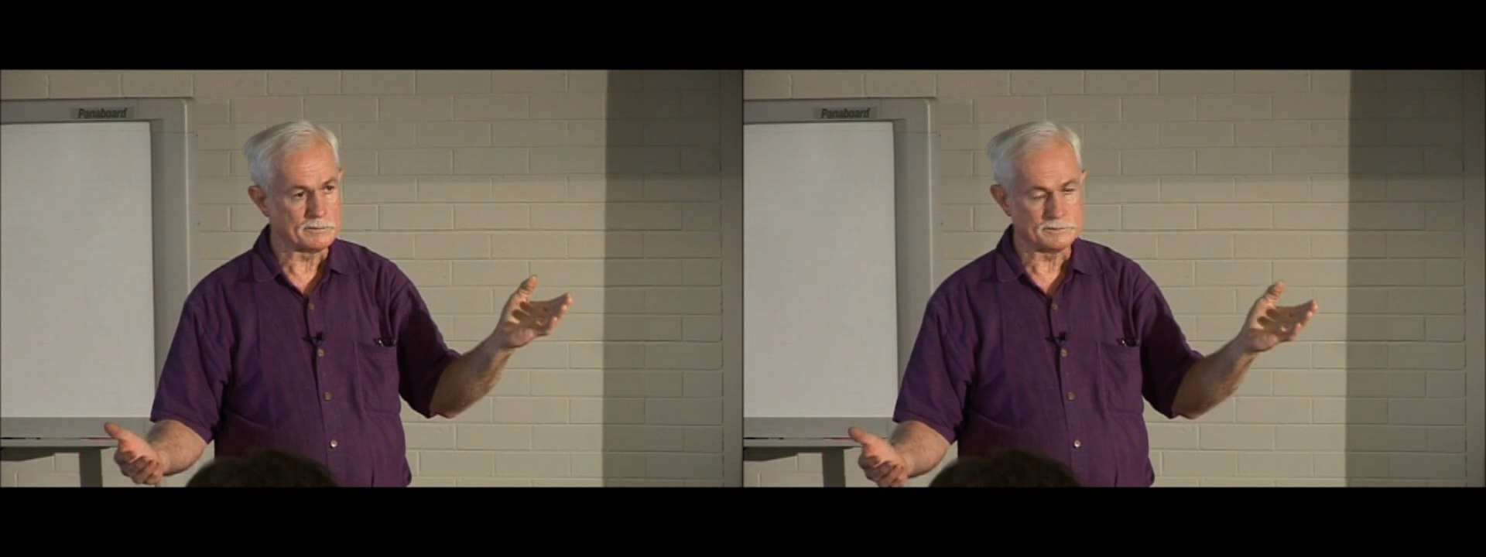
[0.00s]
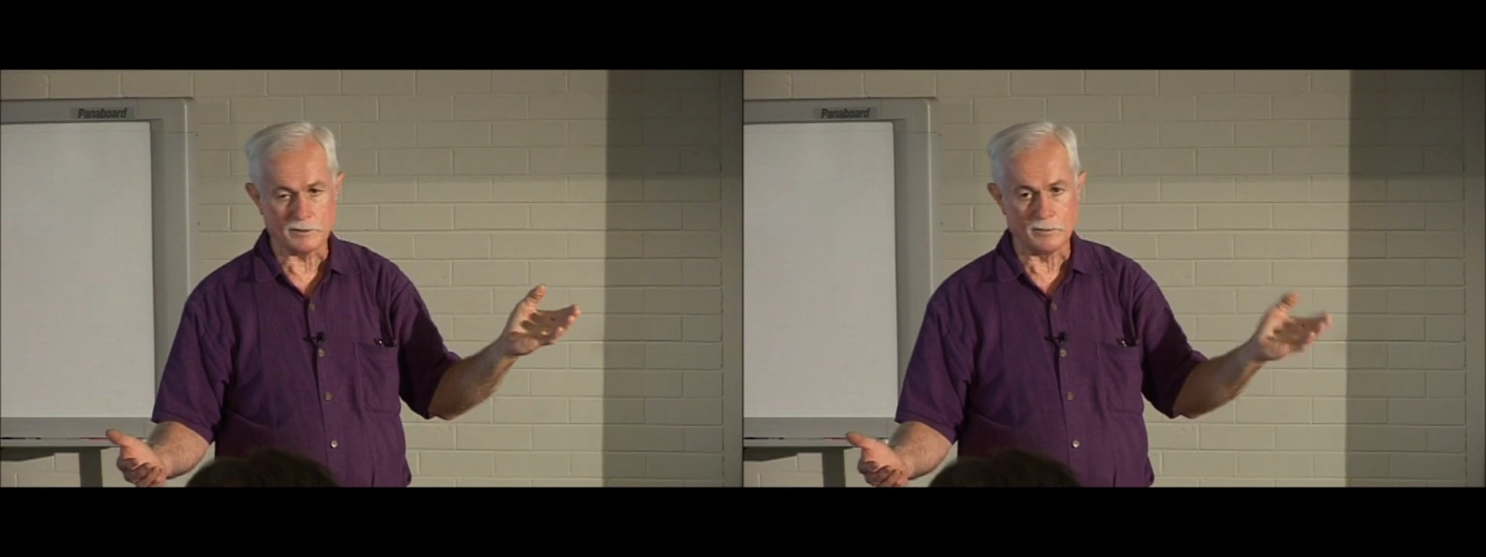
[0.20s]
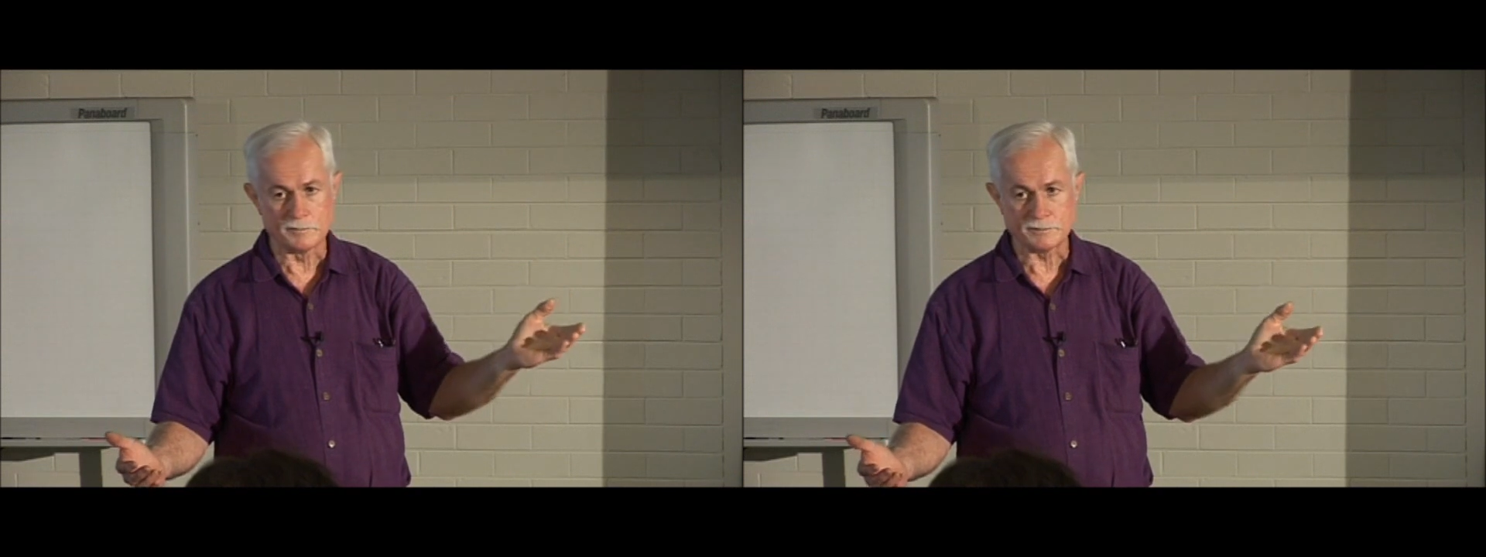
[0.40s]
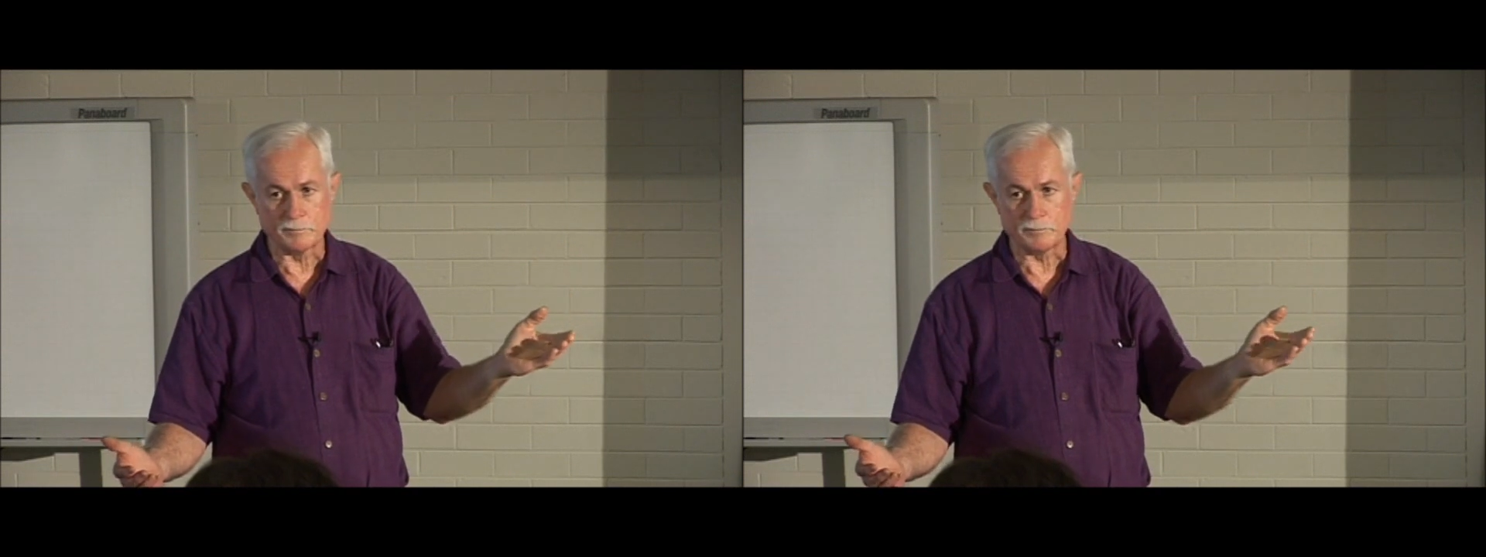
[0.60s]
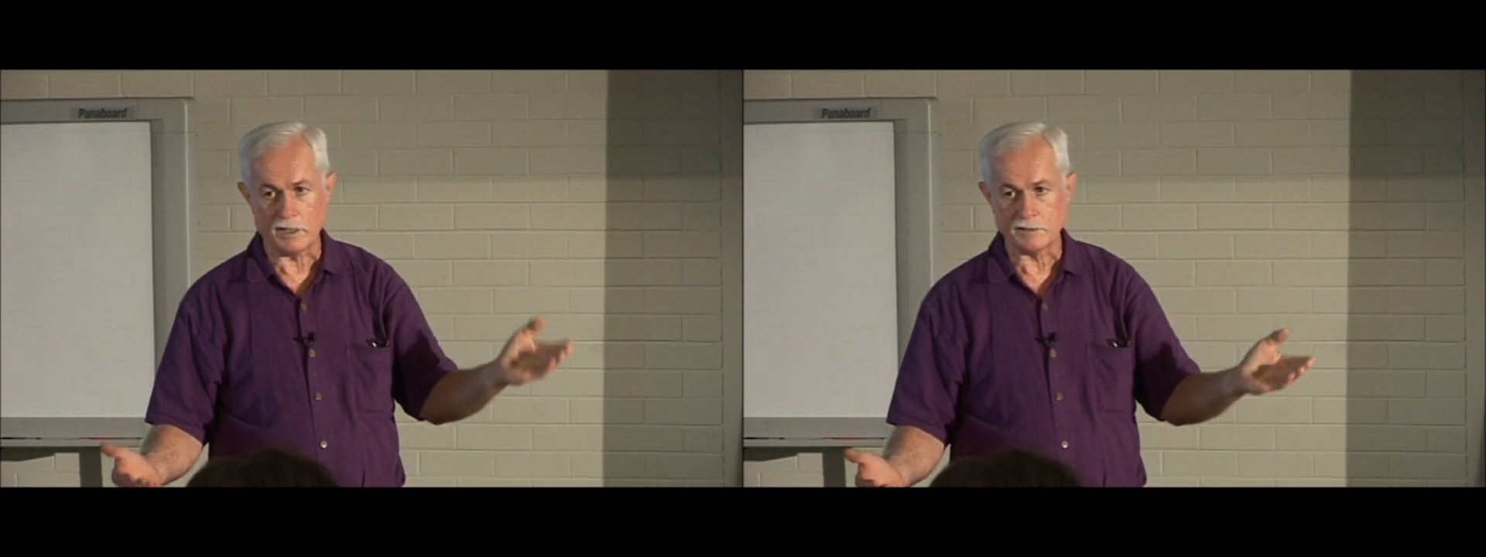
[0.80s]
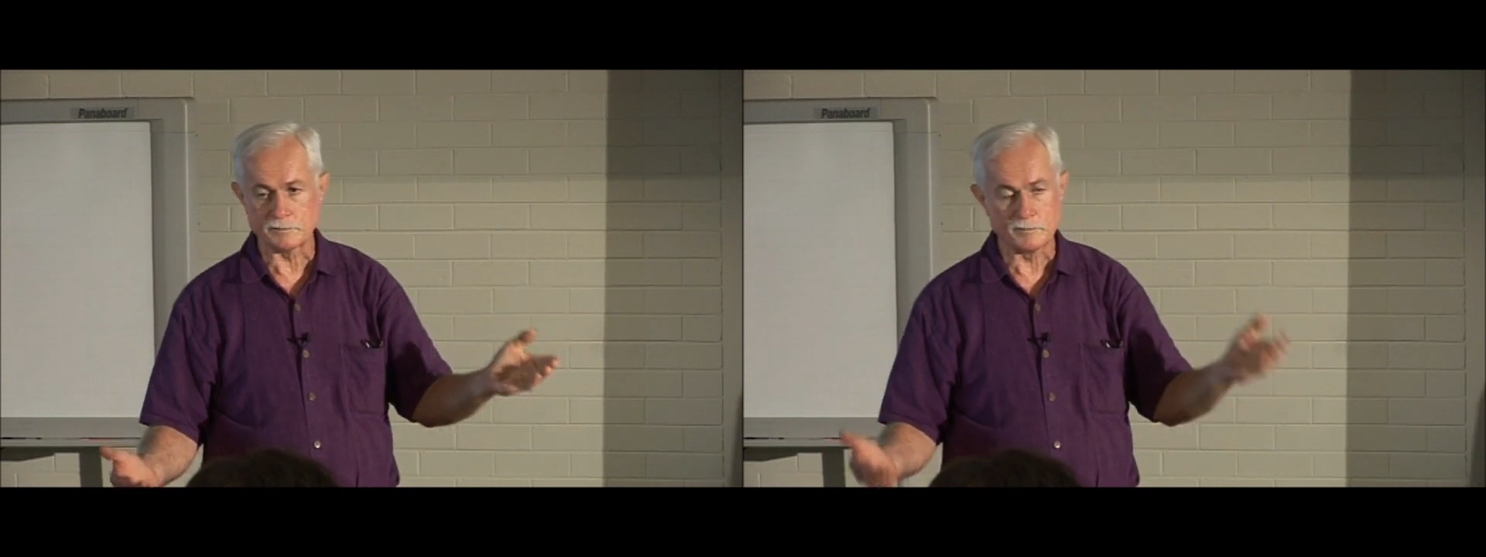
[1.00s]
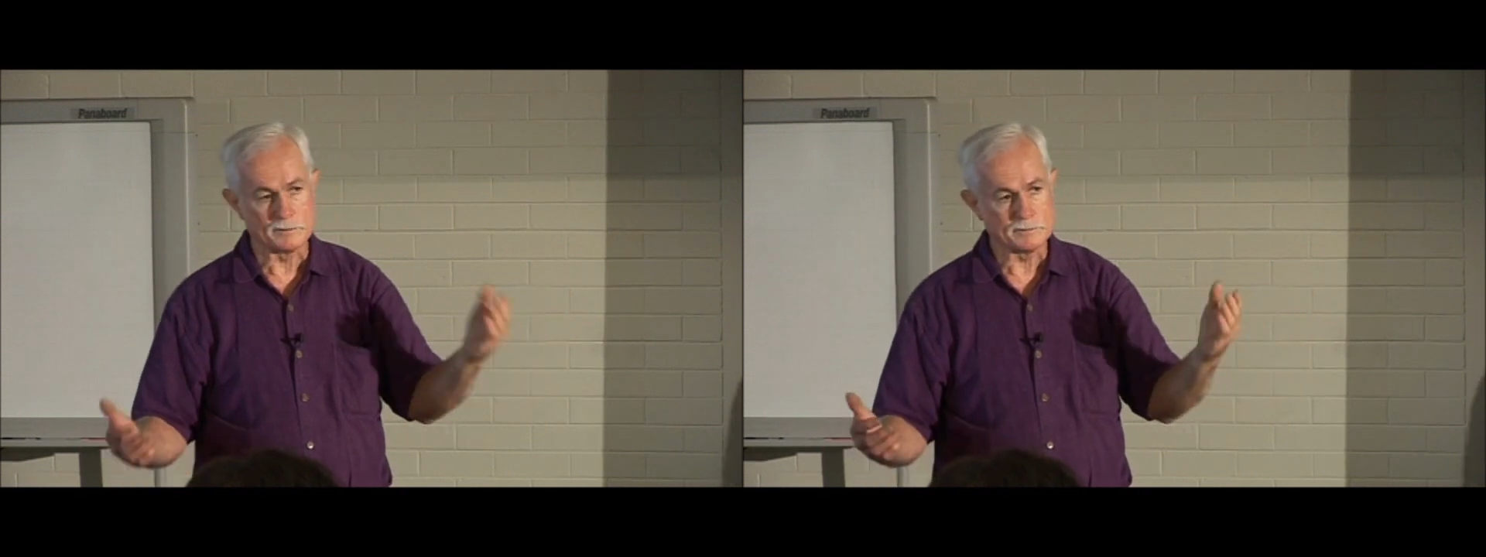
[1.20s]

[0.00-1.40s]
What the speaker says: and it's almost impossible